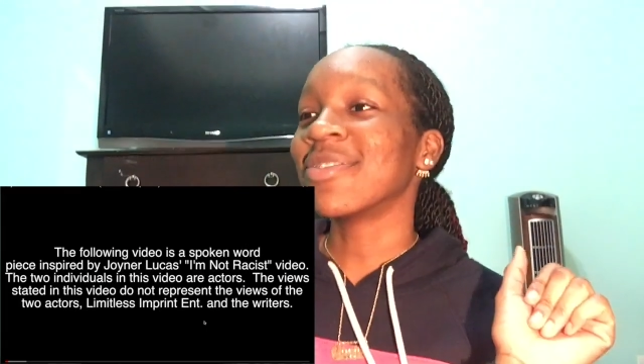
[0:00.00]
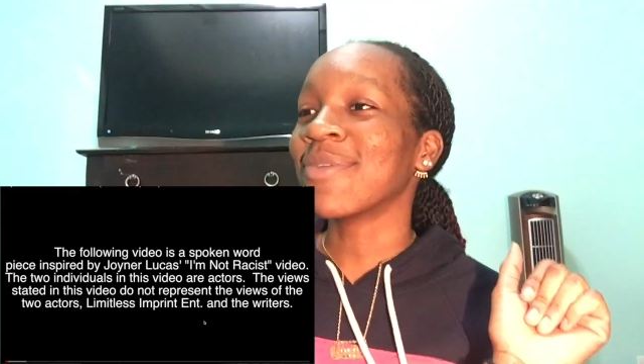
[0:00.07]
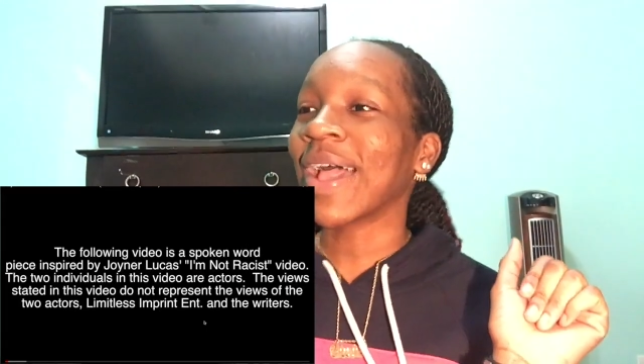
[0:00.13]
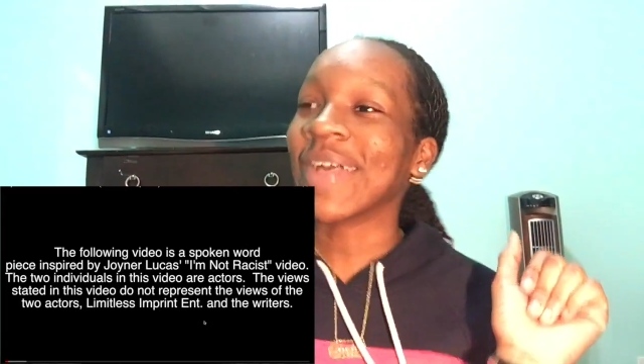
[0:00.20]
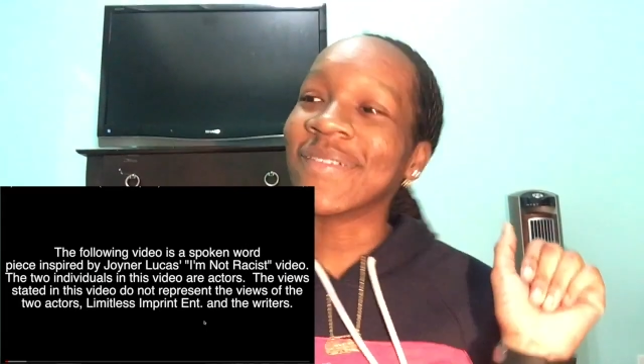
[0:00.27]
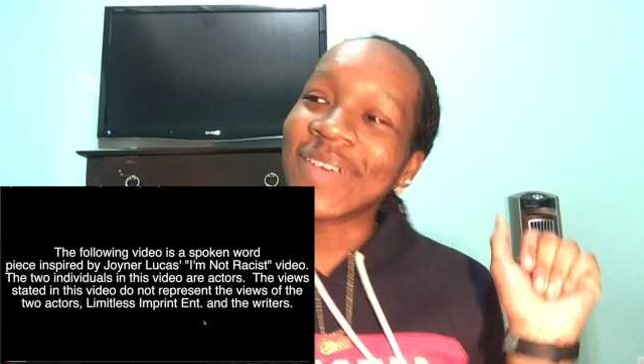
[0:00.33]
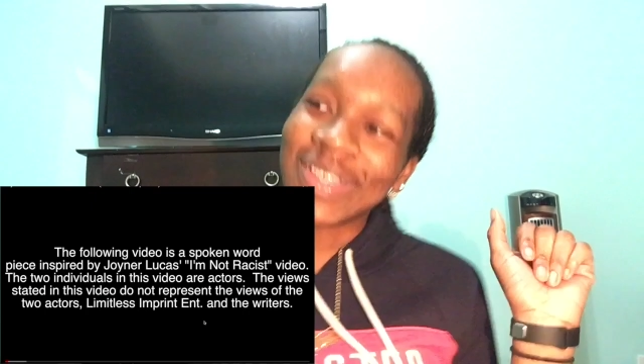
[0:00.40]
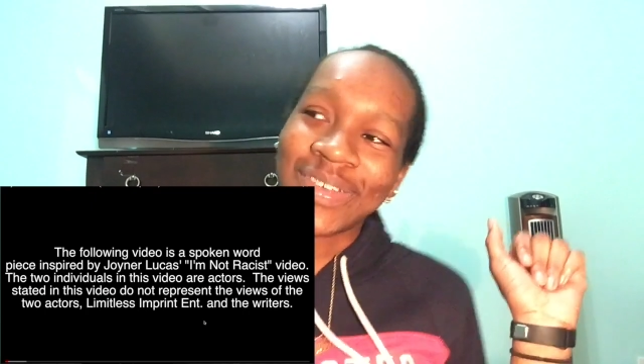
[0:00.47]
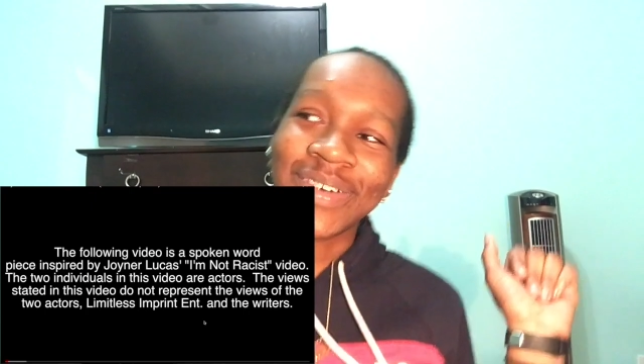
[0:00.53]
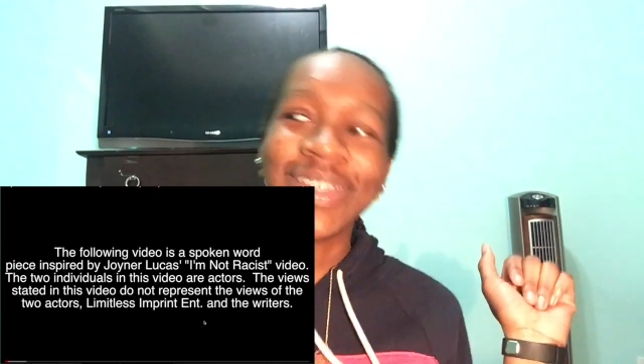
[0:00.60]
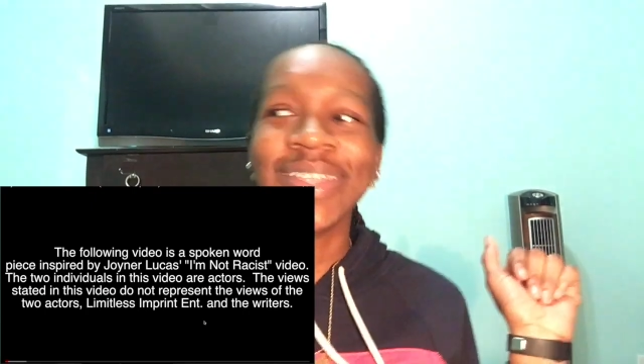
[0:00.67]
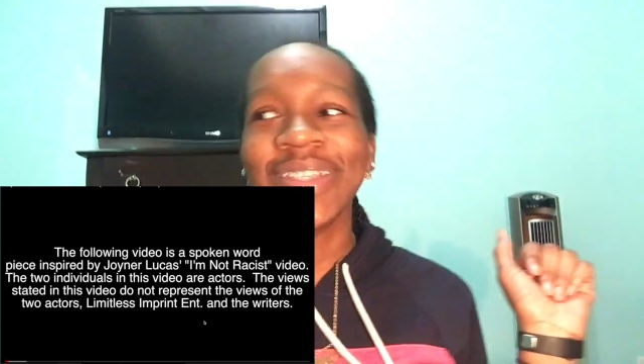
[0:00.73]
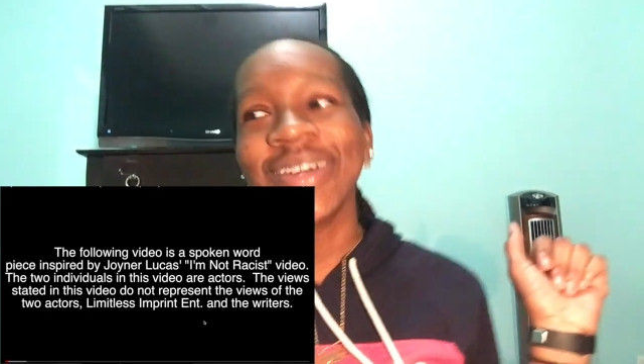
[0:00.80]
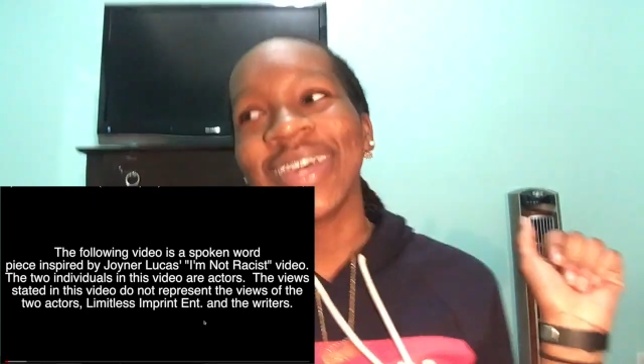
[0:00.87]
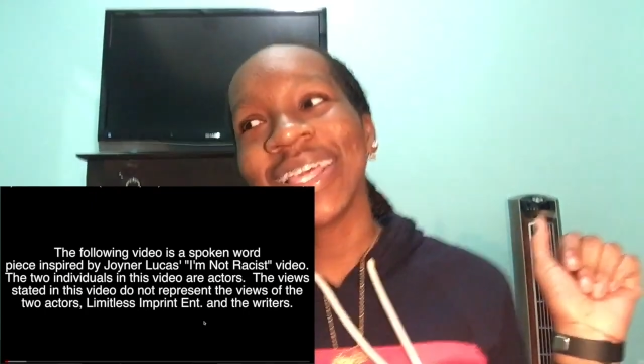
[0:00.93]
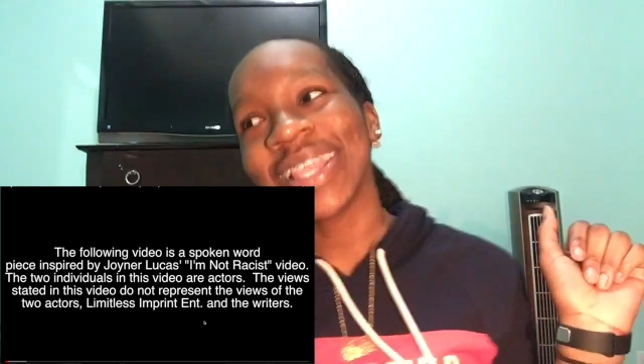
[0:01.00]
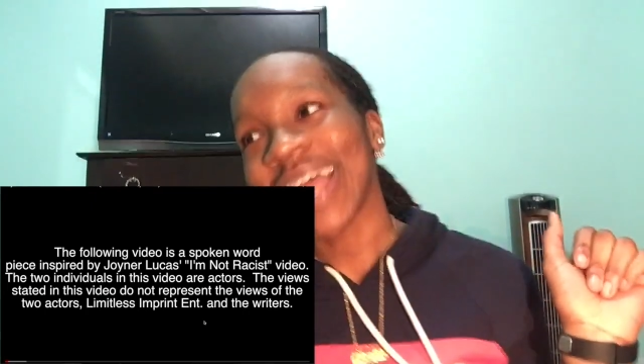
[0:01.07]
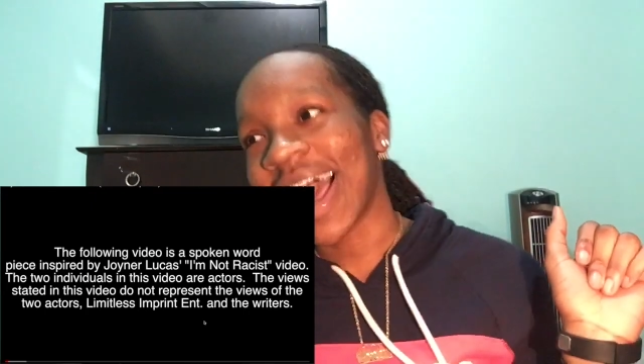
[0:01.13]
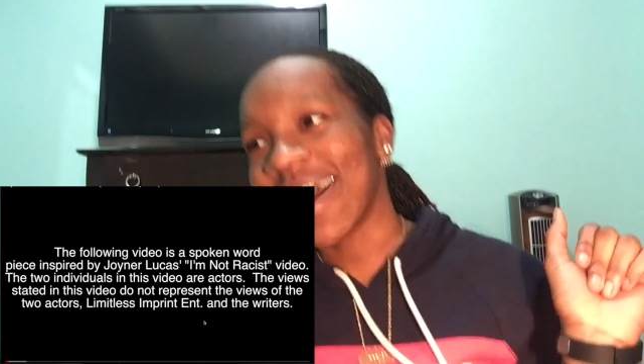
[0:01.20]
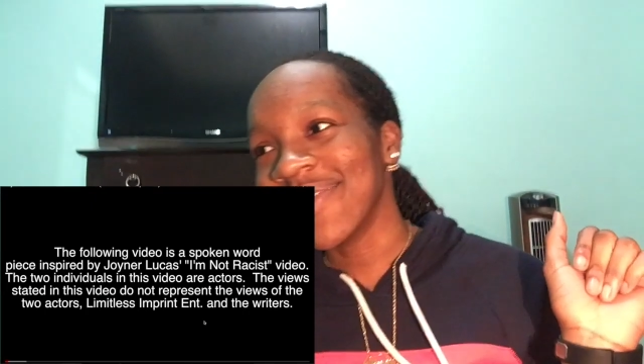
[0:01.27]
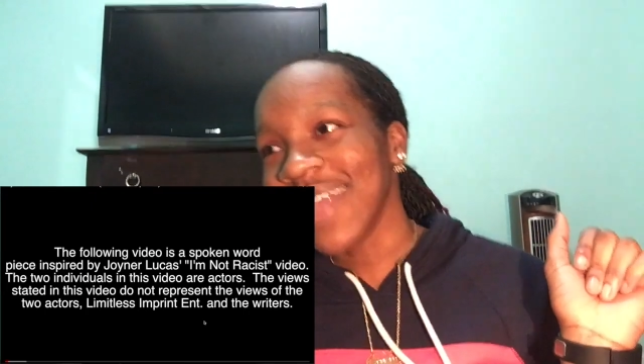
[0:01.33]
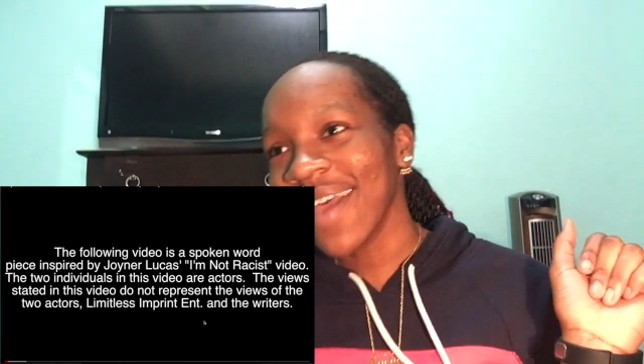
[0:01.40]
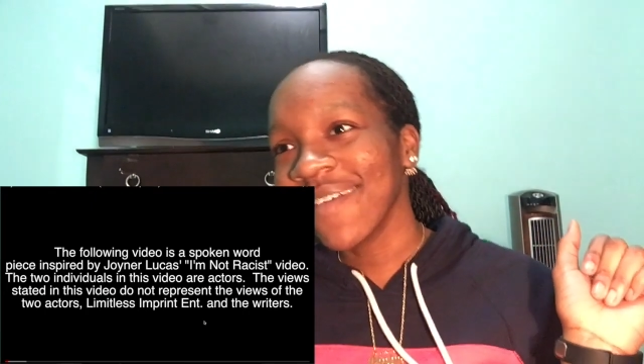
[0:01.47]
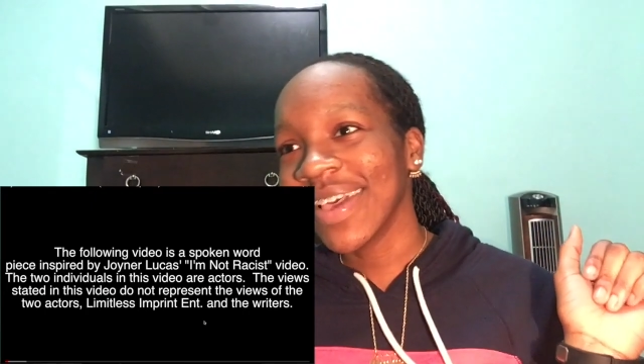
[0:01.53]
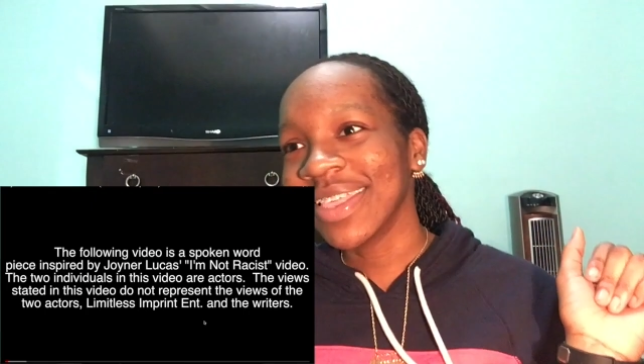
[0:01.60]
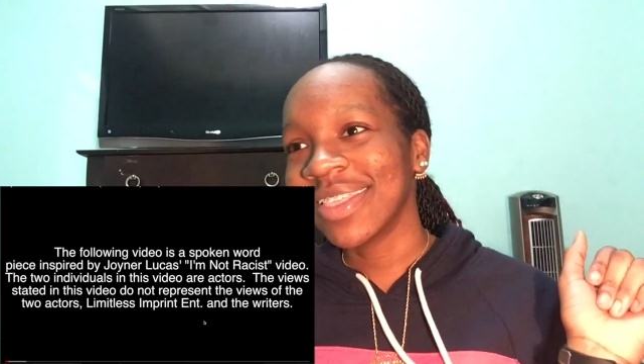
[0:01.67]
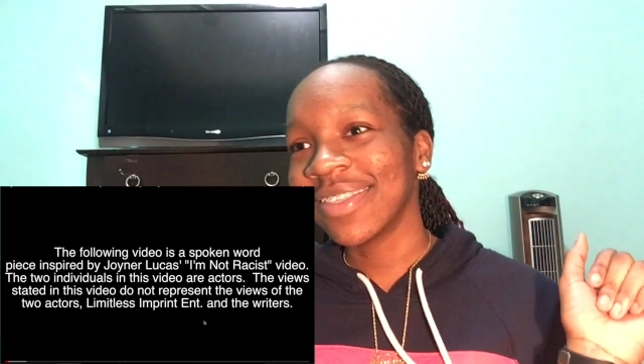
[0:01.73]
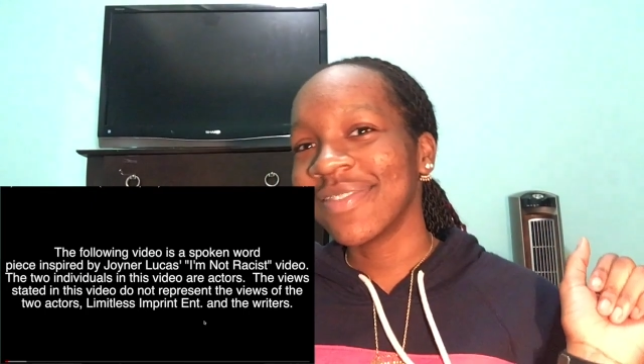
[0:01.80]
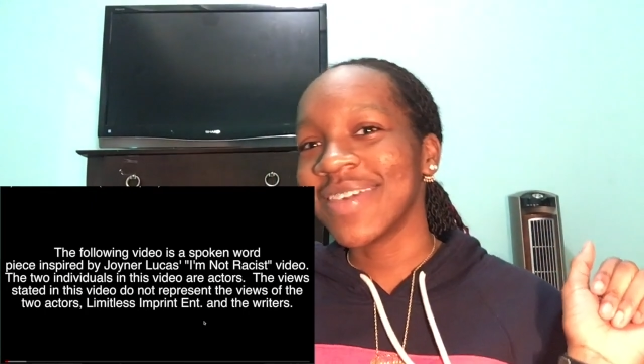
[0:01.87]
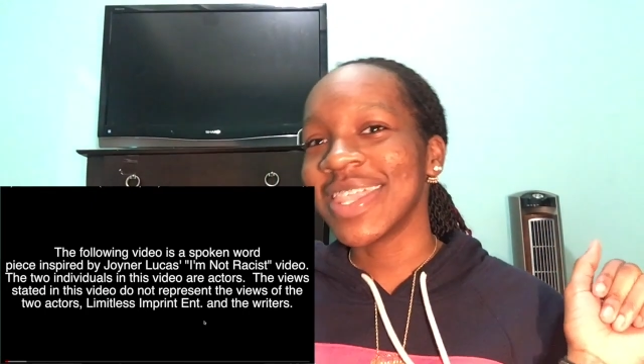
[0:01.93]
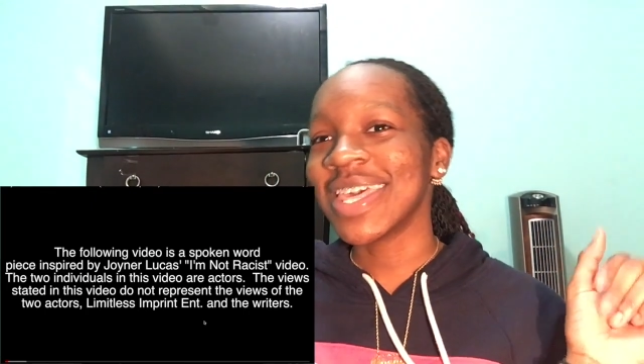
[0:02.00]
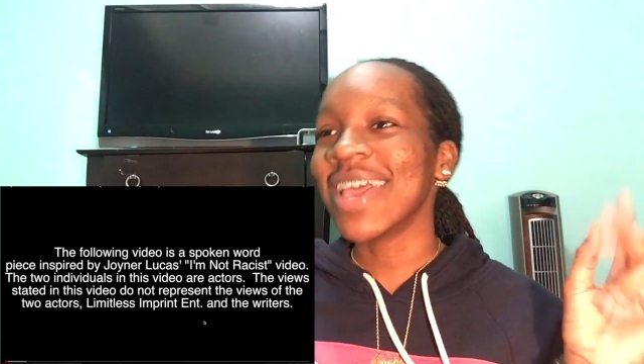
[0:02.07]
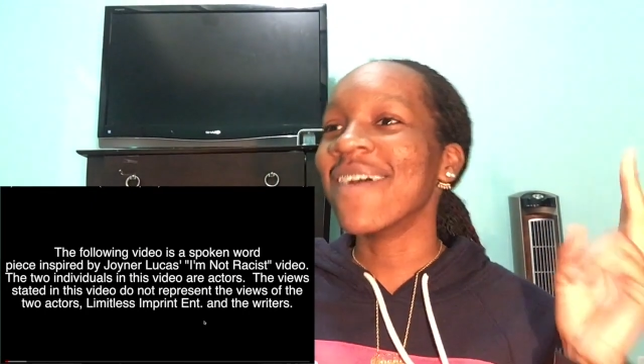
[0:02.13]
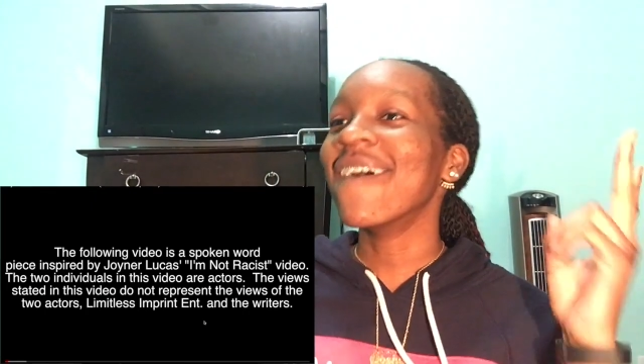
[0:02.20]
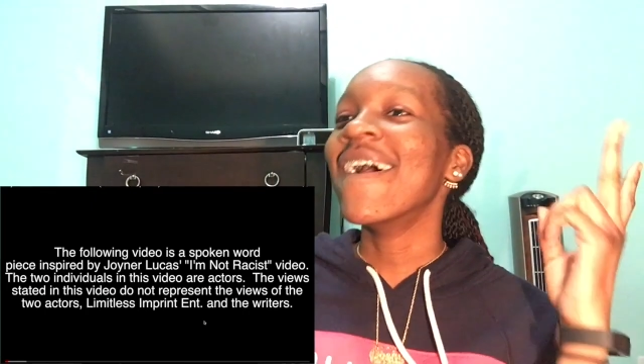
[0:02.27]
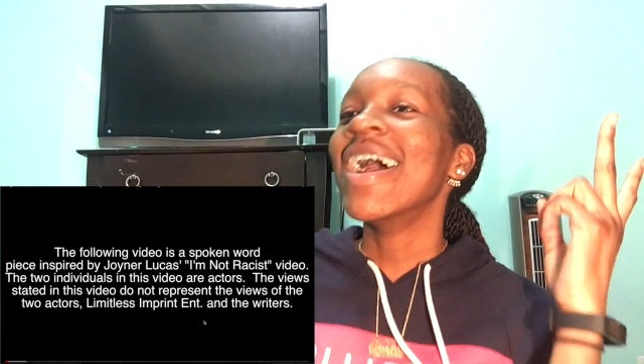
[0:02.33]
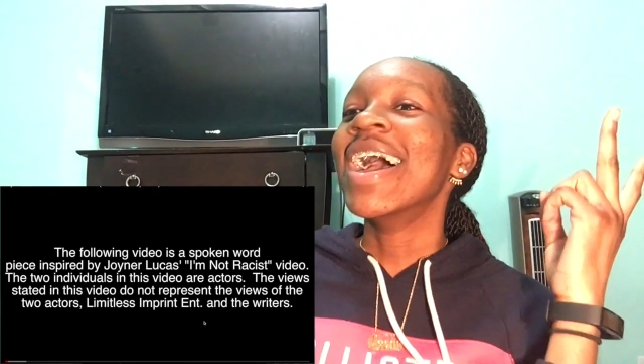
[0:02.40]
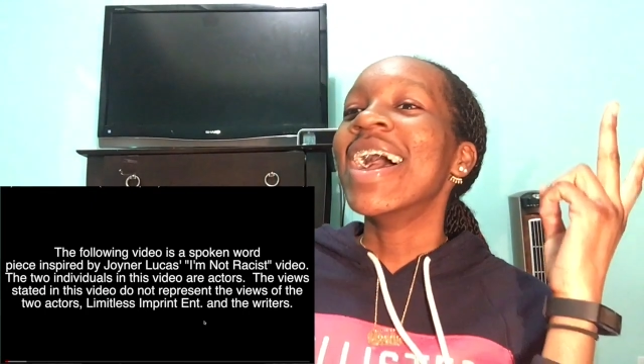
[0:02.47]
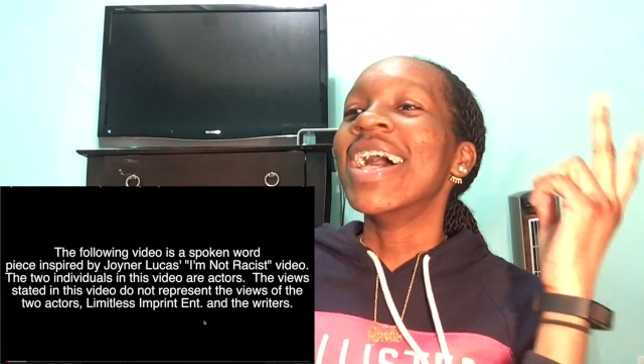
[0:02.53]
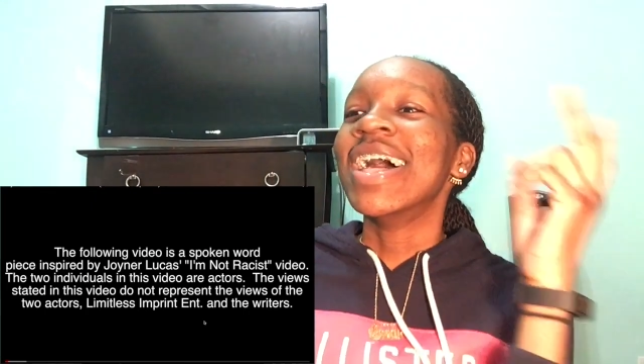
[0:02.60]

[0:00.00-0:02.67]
inspired by Joyner Lucas' I'm Not Racist video.